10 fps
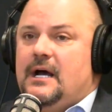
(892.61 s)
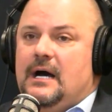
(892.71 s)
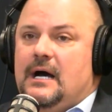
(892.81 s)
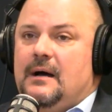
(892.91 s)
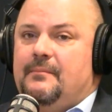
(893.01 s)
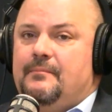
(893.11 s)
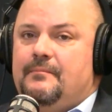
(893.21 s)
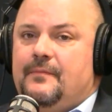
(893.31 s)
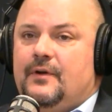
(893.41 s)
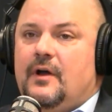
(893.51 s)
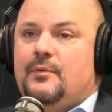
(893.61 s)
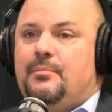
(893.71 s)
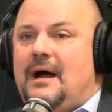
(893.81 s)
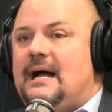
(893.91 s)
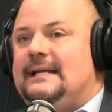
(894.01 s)
There are other
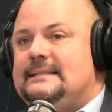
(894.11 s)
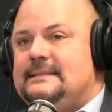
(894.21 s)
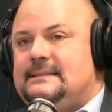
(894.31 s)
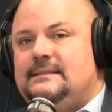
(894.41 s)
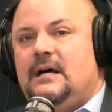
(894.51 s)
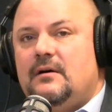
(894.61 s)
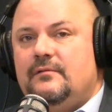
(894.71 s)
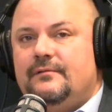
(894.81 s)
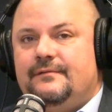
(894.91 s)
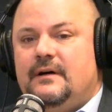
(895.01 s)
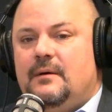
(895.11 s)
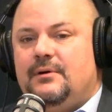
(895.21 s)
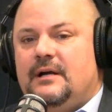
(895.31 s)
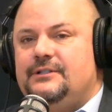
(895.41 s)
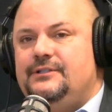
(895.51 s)
pockets of
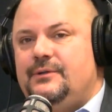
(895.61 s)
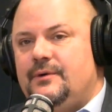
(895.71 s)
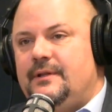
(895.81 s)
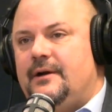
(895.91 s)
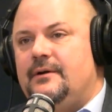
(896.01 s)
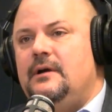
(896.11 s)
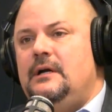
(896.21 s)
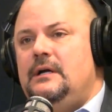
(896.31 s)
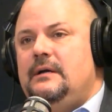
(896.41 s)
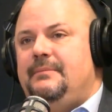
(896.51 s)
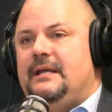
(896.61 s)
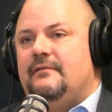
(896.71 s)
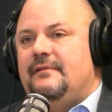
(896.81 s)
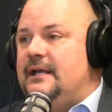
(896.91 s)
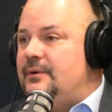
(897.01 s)
pressure sewer that are being
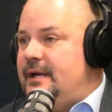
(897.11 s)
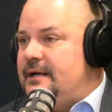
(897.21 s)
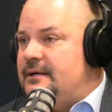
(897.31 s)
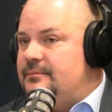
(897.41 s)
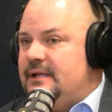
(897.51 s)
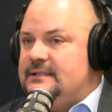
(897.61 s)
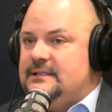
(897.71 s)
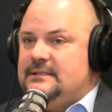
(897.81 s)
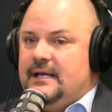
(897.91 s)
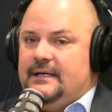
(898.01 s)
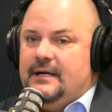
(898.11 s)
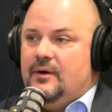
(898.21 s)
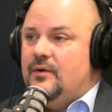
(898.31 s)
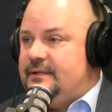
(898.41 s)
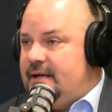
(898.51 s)
evaluated in places like
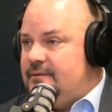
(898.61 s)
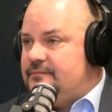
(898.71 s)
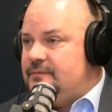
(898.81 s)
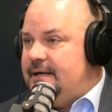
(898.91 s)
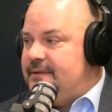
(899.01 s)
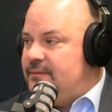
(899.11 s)
Oakdale, right?